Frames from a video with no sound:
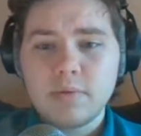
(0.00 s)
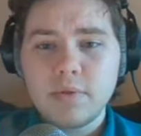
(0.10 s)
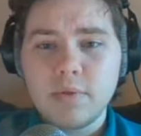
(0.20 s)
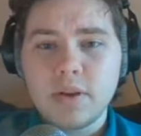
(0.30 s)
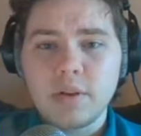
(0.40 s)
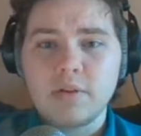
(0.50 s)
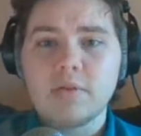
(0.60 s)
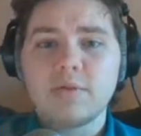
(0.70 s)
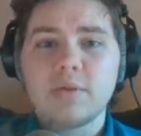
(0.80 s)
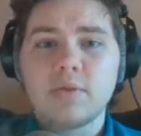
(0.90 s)
you can
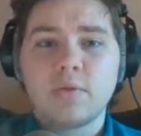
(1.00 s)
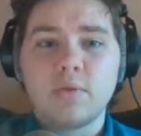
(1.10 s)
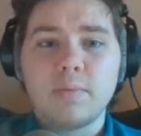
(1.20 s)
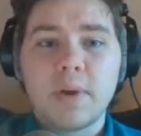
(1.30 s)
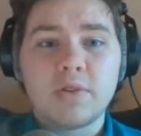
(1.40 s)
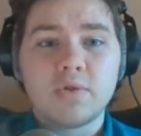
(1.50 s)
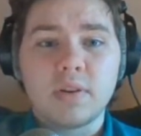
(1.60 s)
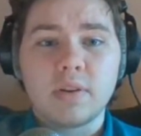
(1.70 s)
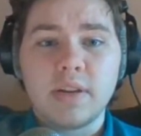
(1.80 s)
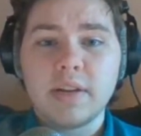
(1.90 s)
do so through the
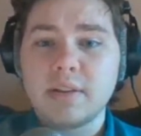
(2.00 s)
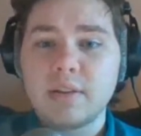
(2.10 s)
Patreon link in